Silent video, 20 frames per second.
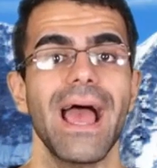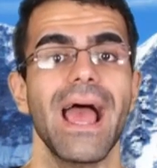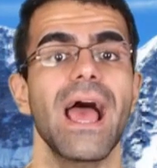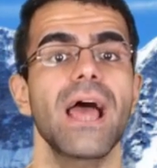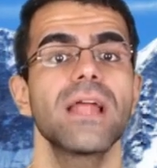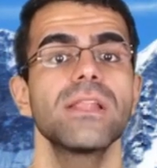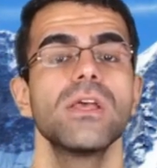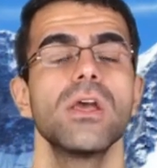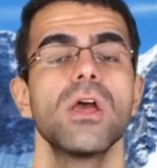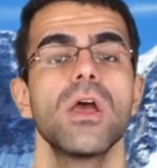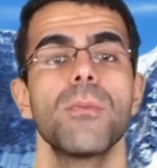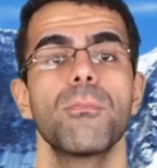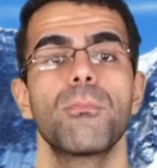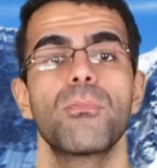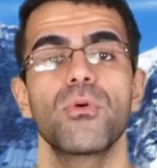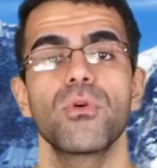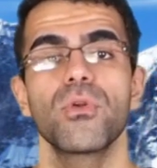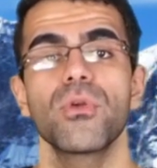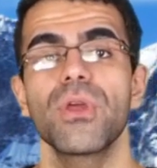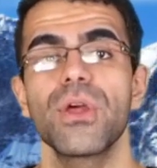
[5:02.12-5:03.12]
and
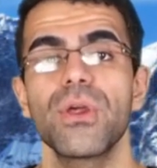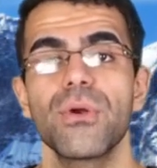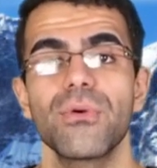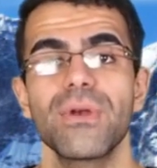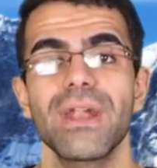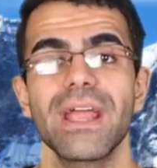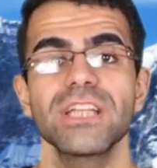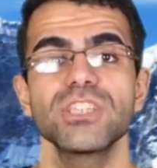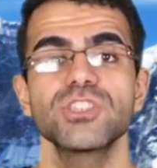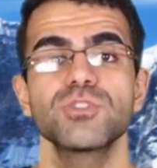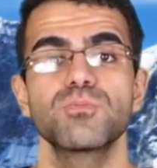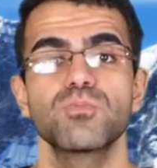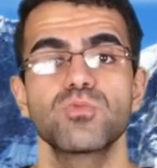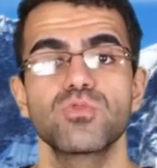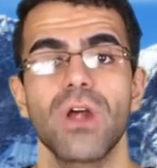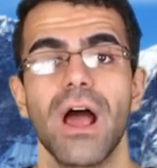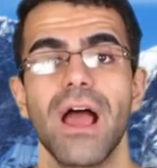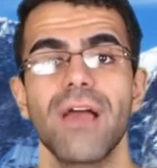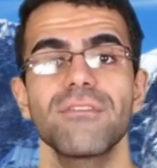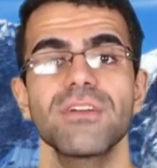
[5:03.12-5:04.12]
pre-arrange
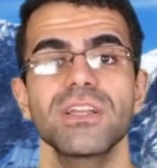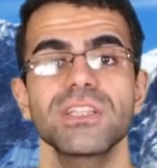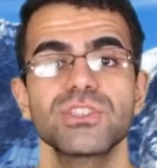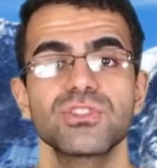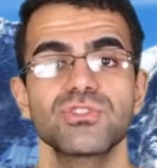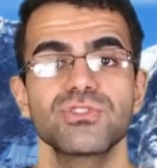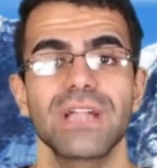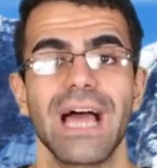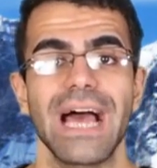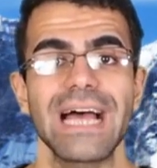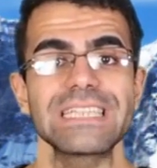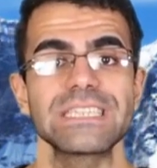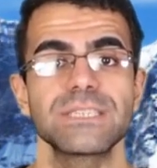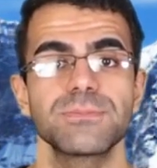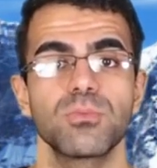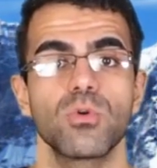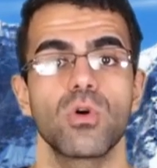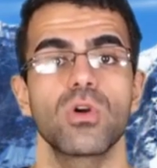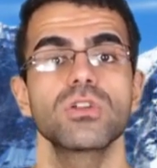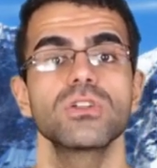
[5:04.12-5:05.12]
private
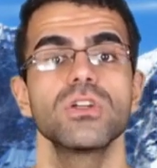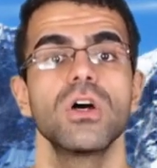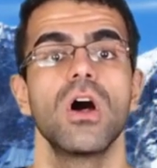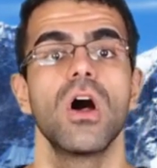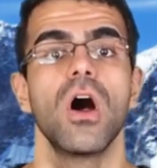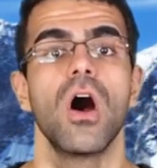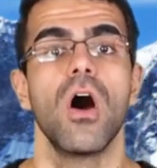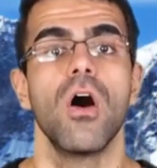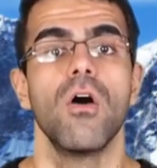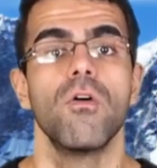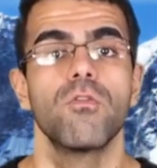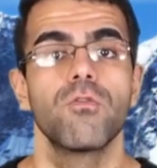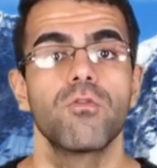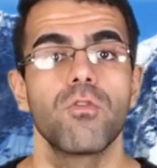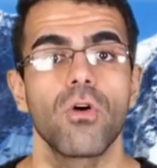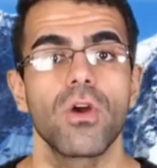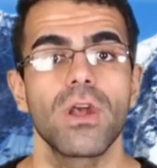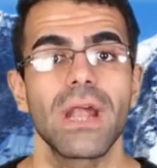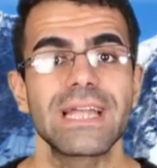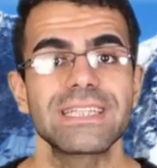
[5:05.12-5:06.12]
transport
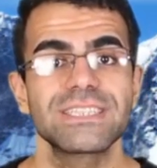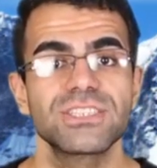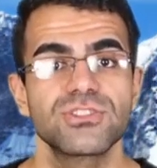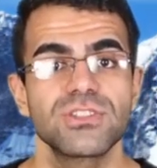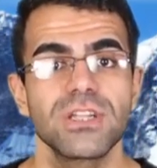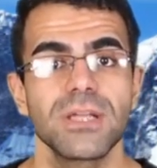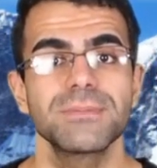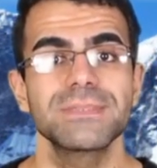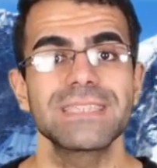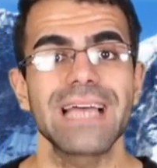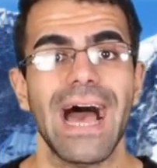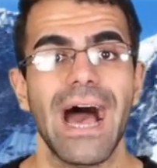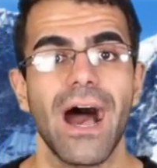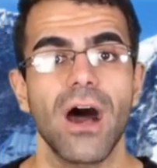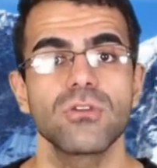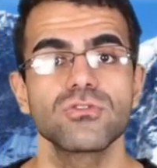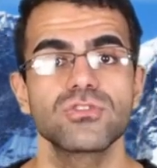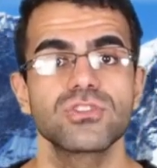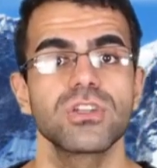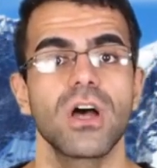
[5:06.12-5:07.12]
for trips
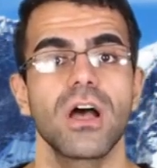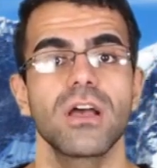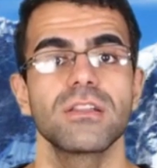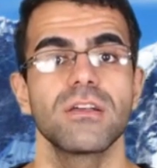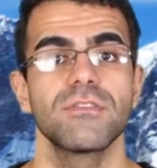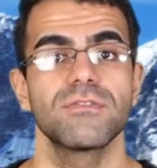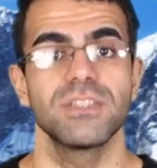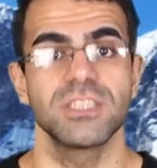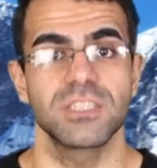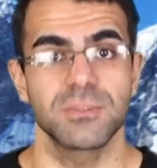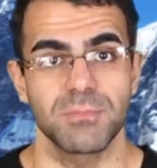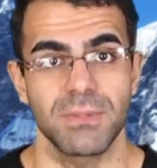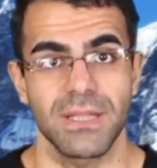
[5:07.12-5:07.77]
outside of this